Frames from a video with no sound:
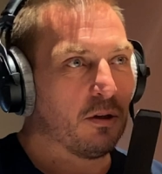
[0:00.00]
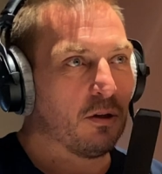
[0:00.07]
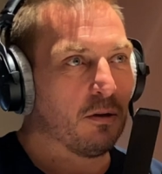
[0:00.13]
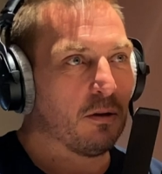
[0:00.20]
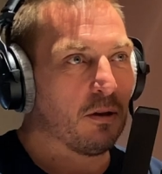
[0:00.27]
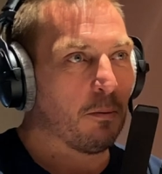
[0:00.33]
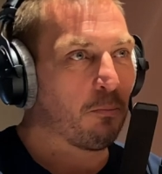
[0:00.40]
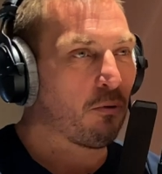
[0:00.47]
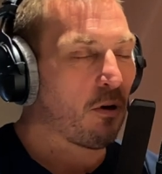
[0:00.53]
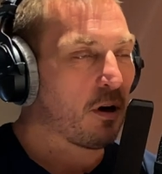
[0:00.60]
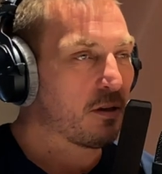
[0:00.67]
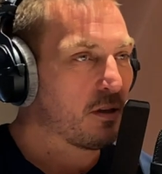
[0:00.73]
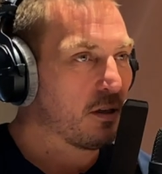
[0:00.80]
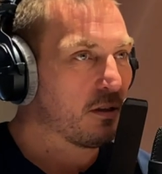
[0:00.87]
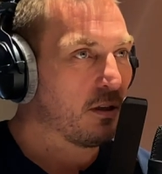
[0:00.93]
the
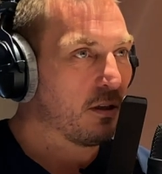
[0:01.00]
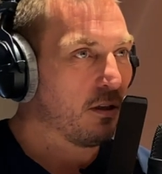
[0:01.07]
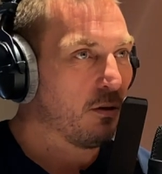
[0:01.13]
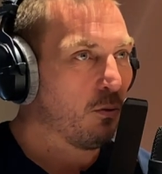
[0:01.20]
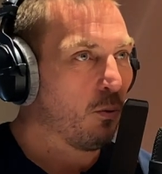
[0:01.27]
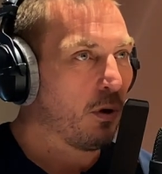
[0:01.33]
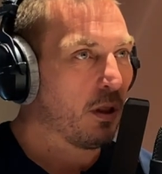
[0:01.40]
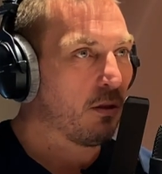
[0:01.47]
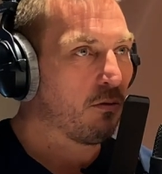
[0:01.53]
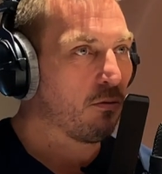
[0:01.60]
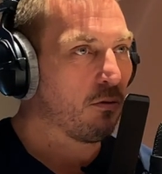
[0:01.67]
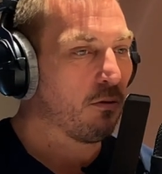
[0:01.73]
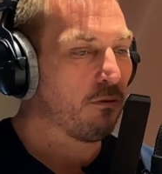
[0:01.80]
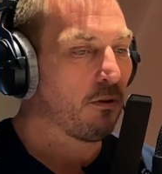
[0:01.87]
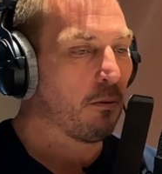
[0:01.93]
process that you went
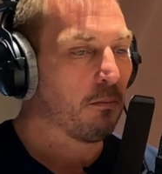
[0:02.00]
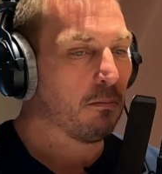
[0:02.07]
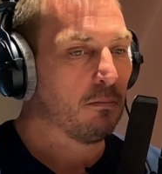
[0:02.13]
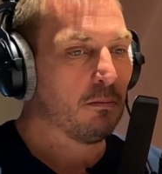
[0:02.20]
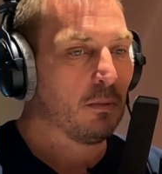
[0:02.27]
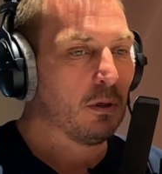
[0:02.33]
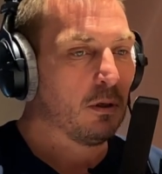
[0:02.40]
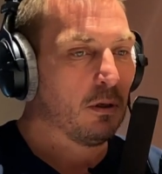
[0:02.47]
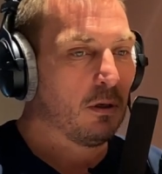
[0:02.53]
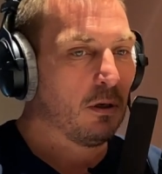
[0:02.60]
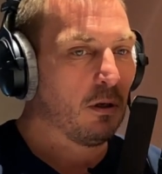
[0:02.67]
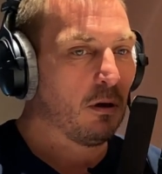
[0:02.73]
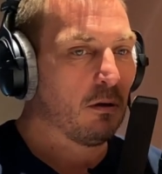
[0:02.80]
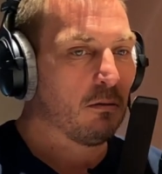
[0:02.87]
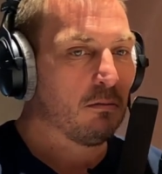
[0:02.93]
through from,
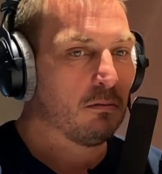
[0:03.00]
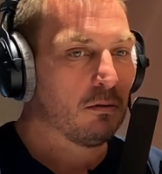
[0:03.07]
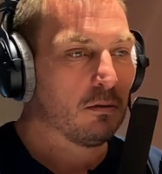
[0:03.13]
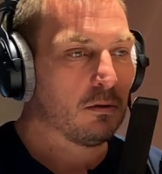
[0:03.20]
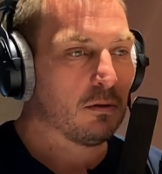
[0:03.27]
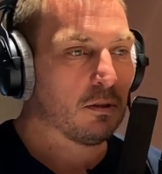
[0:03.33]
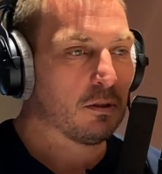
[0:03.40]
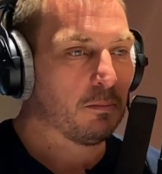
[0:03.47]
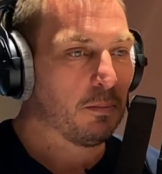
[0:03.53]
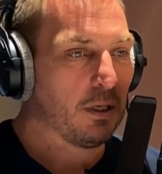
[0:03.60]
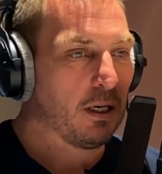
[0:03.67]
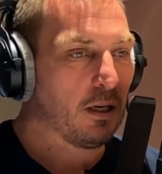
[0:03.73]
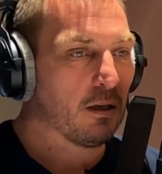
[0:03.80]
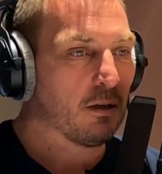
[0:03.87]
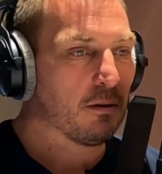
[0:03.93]
just
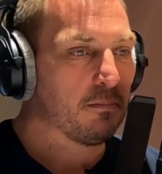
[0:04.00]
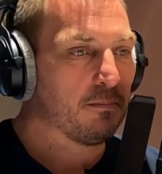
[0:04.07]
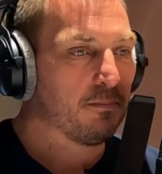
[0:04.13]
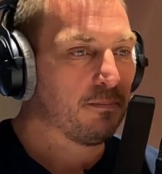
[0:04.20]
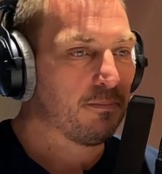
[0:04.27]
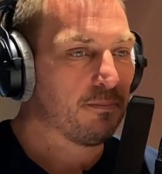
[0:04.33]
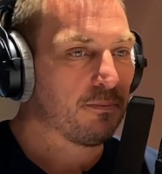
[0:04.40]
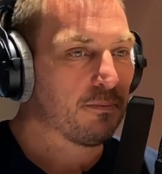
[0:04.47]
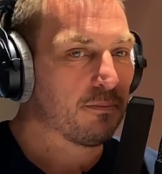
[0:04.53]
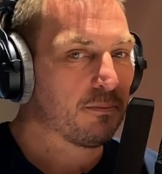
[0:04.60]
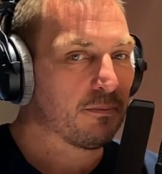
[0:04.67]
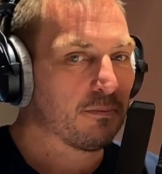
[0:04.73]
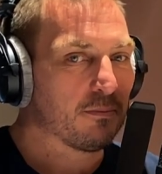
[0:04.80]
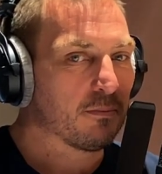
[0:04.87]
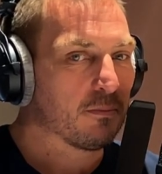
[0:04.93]
being a
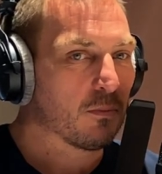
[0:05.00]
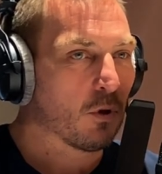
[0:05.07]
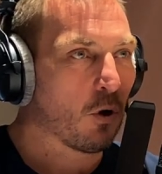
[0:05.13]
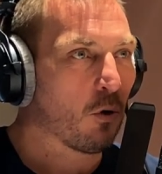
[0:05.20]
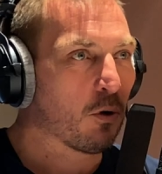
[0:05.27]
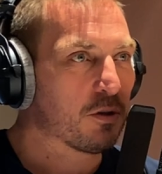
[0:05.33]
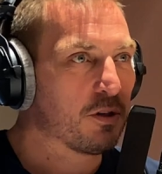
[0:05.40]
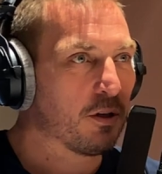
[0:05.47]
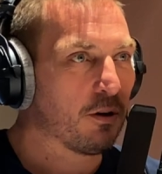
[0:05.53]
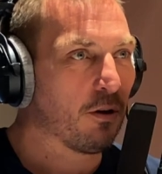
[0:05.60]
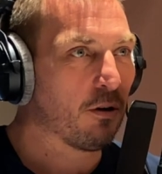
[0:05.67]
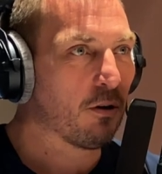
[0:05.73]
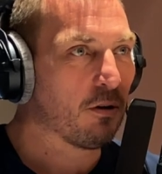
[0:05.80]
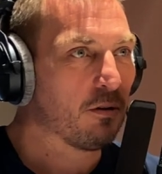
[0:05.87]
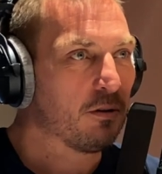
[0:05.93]
horsey
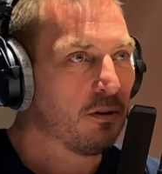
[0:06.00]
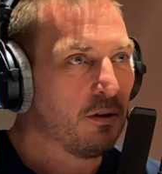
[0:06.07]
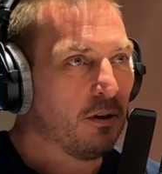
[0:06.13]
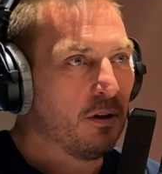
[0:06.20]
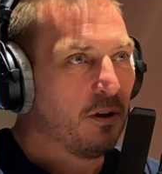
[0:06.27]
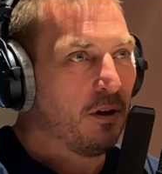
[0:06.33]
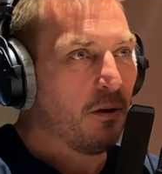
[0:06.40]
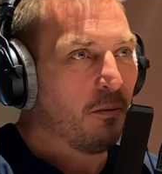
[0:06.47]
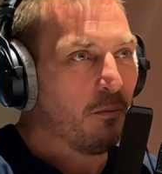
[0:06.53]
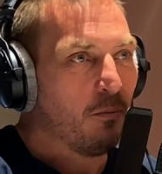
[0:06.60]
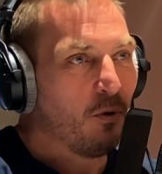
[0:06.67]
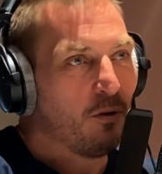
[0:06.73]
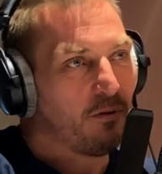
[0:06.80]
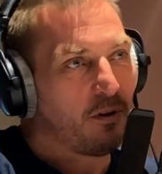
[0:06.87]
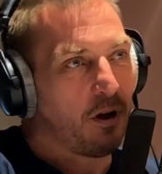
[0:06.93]
girl,
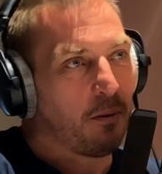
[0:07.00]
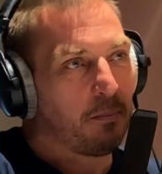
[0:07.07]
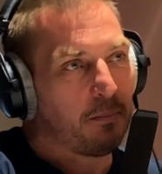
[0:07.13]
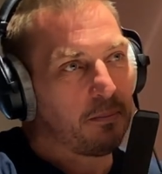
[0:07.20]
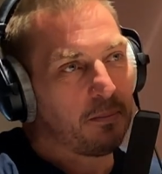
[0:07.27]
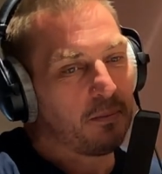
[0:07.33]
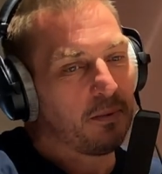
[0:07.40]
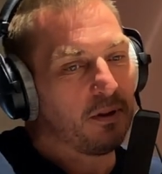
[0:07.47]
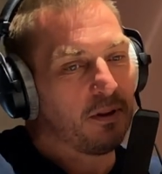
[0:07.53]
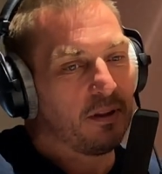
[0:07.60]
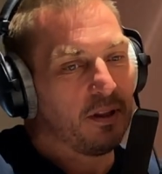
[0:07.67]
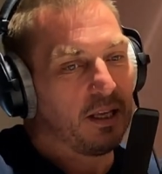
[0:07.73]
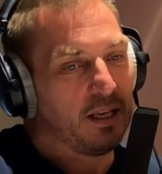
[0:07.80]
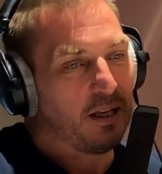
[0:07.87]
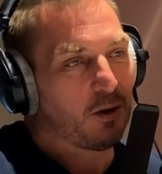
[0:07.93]
moving up
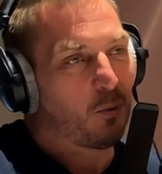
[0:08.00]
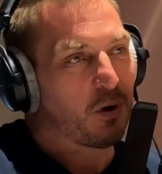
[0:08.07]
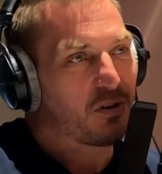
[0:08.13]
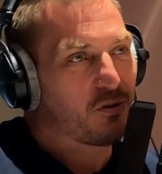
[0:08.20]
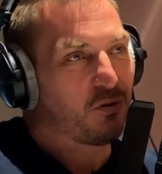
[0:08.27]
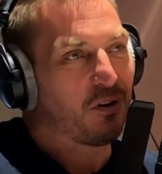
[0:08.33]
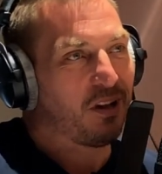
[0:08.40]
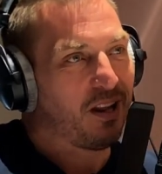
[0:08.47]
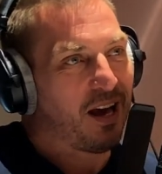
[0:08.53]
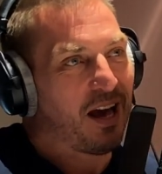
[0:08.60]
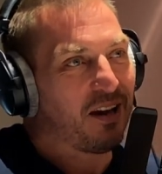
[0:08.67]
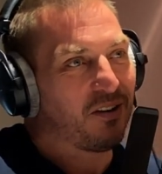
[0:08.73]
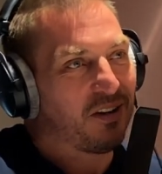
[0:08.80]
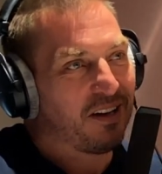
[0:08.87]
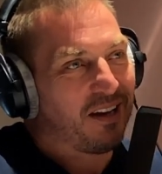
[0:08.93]
the equestrian
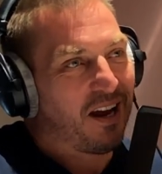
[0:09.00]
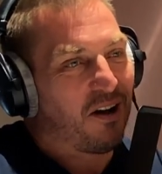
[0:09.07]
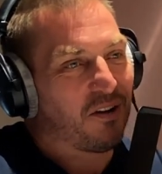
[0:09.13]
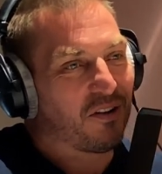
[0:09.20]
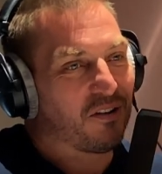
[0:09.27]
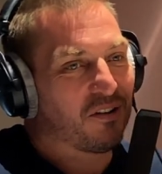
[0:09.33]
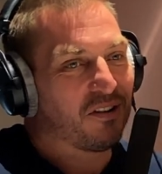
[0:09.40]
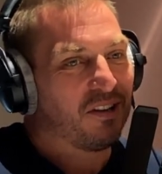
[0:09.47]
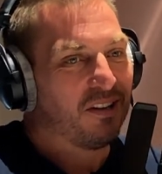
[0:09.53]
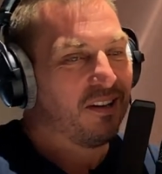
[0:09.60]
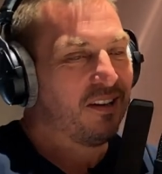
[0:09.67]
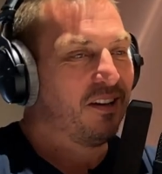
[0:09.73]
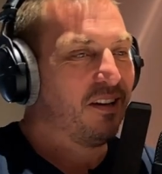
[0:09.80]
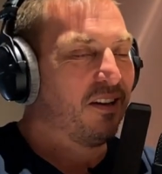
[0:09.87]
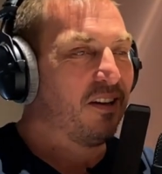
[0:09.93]
ladder, and now you're
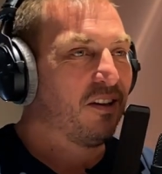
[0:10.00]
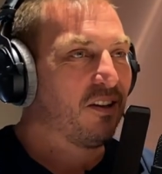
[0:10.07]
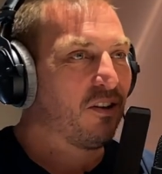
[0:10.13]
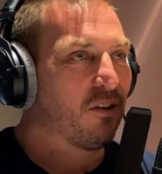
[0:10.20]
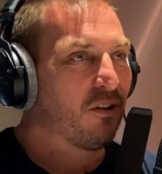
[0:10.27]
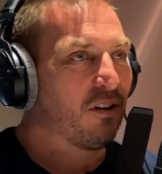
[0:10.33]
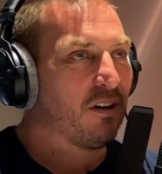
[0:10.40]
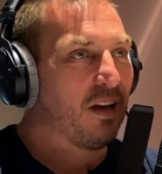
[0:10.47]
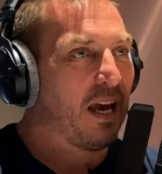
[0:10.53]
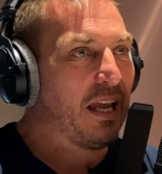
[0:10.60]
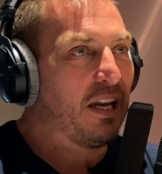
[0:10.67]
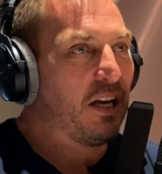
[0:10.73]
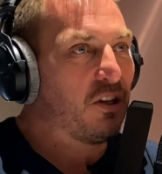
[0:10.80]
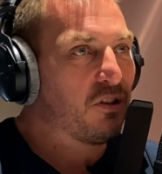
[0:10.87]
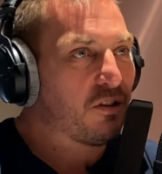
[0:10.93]
an
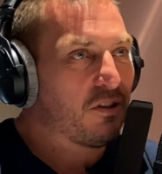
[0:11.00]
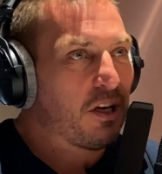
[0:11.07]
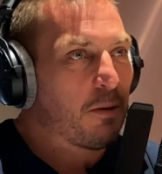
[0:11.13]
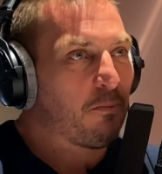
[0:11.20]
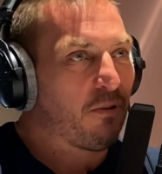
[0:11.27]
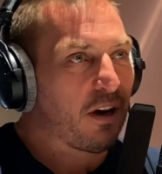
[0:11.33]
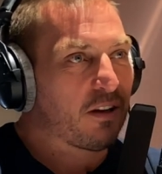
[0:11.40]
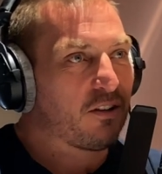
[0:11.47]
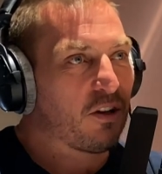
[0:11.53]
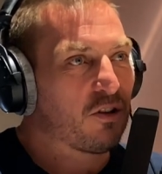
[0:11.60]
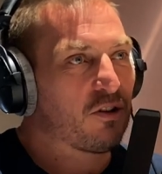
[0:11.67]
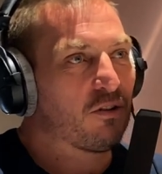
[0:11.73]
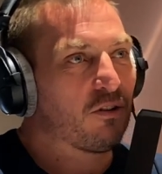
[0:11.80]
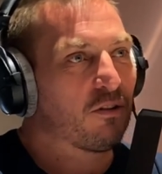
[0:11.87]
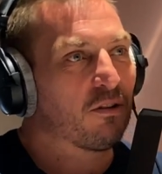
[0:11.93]
NHC
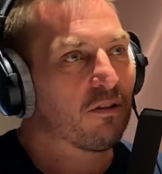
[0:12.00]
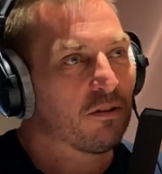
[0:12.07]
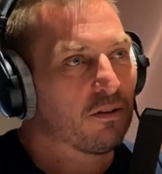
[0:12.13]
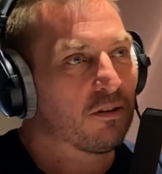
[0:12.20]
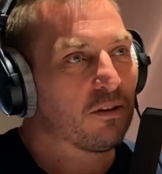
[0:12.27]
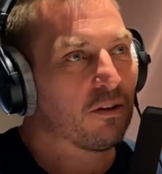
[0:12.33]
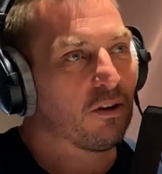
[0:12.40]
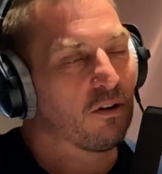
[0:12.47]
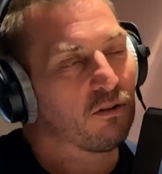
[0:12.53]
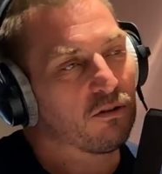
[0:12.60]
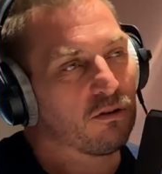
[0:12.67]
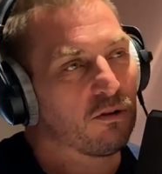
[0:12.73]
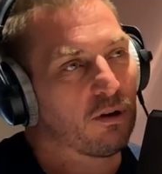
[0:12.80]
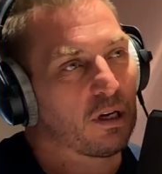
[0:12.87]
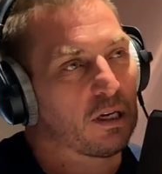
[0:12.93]
practitioner,
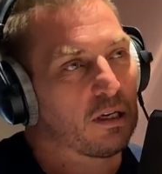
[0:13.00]
doing